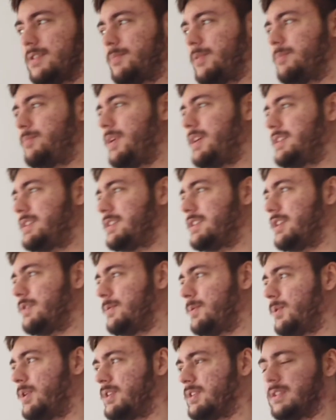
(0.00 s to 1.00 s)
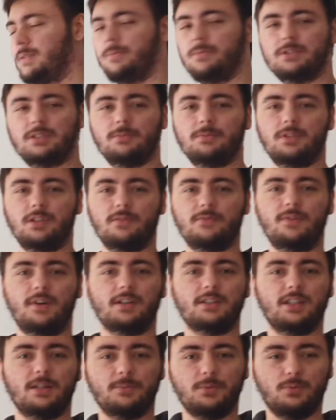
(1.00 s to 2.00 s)
but basically, if you want something
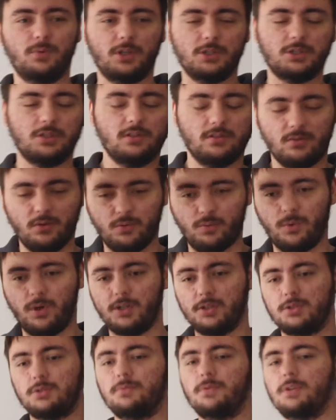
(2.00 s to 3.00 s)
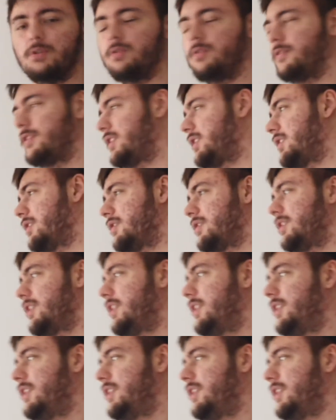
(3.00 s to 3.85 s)
fucked up to watch, go watch Redo of a Healer.